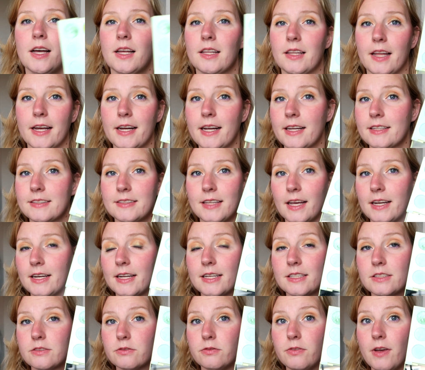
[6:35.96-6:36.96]
Like I said,
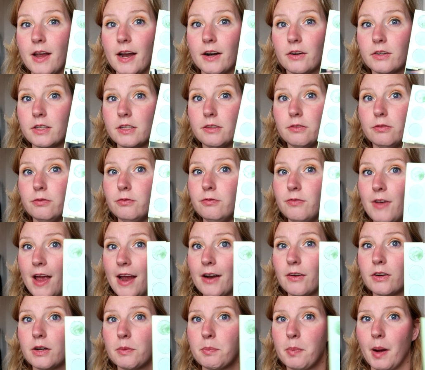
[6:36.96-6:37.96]
it's very,
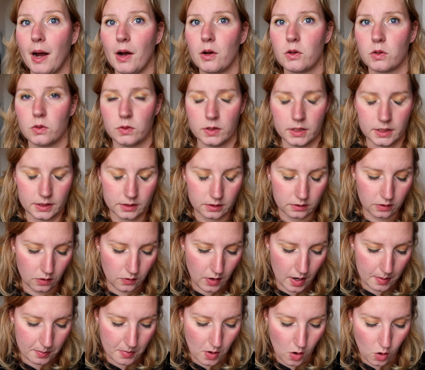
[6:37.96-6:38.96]
very powdery, so
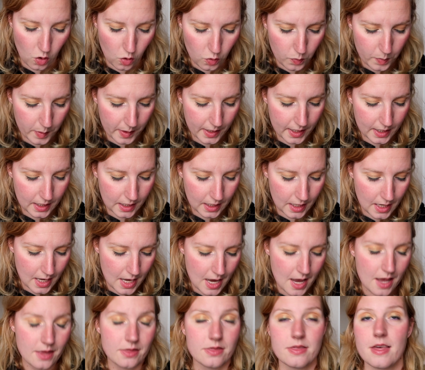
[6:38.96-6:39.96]
I'm hoping
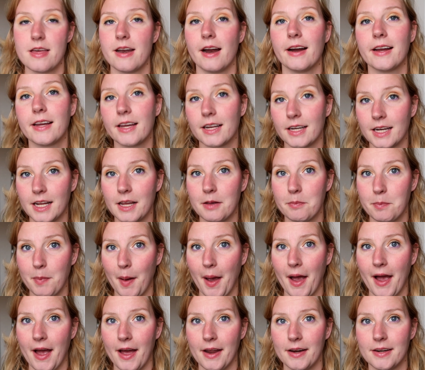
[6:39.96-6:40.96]
that I can hit
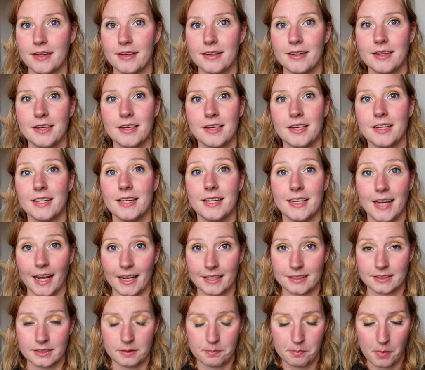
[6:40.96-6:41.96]
pan
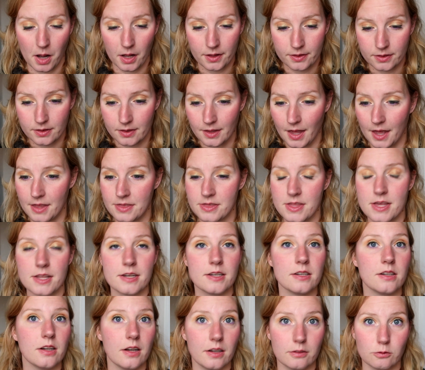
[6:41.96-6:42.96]
next month and
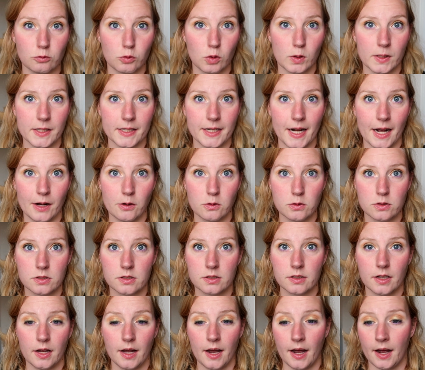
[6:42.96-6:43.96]
then roll it out.
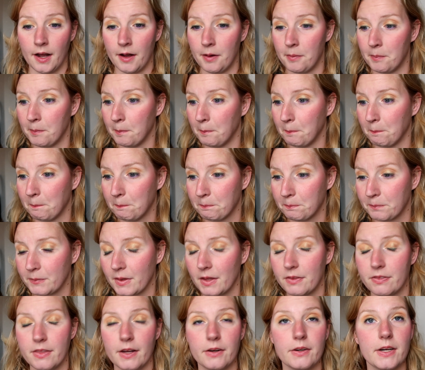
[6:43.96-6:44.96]

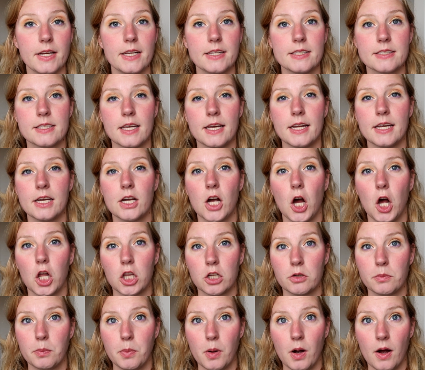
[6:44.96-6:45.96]
There is a
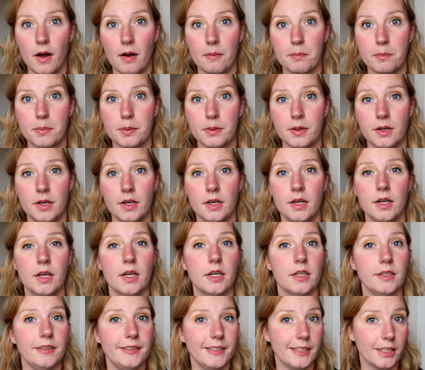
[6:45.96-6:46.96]
Colourpop
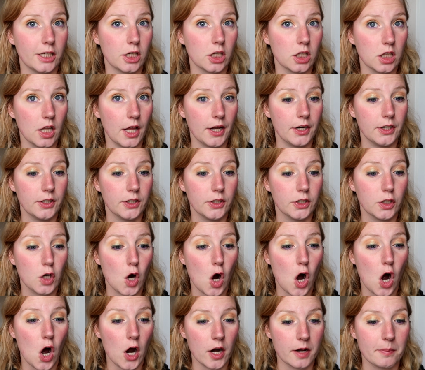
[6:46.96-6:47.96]
declutter
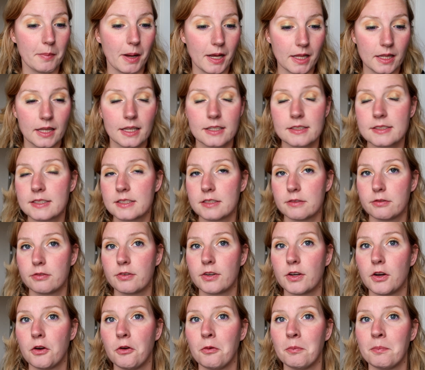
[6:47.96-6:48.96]
on my list to
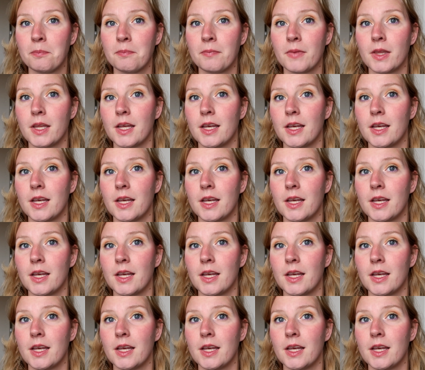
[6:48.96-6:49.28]
film.